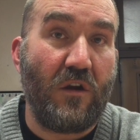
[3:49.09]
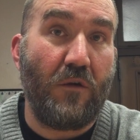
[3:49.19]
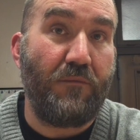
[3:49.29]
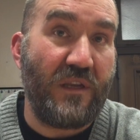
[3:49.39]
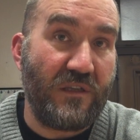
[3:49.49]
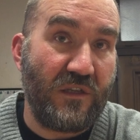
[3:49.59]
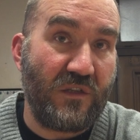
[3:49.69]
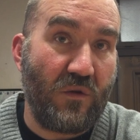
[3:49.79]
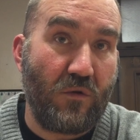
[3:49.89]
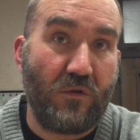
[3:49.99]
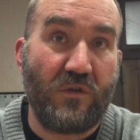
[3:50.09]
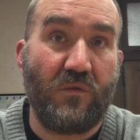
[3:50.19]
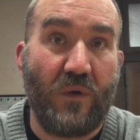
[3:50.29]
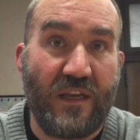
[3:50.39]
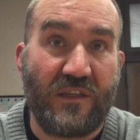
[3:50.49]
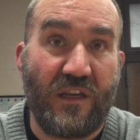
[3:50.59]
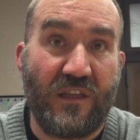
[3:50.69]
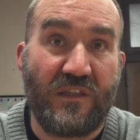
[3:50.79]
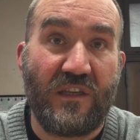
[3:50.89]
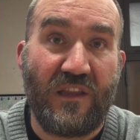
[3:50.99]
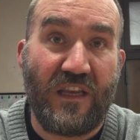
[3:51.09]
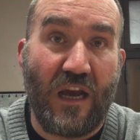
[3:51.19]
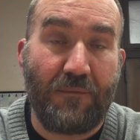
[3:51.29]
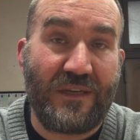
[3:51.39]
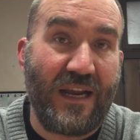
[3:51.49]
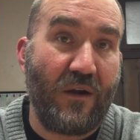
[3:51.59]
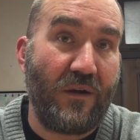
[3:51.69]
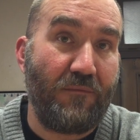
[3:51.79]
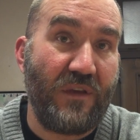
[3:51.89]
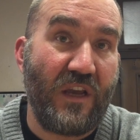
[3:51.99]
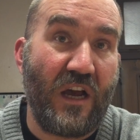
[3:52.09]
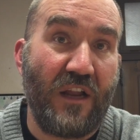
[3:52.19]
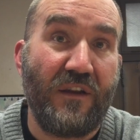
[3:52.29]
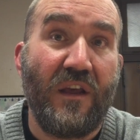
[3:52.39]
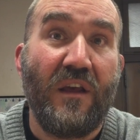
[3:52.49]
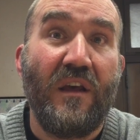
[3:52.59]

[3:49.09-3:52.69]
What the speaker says: our business owners, residents in the uptown and beyond,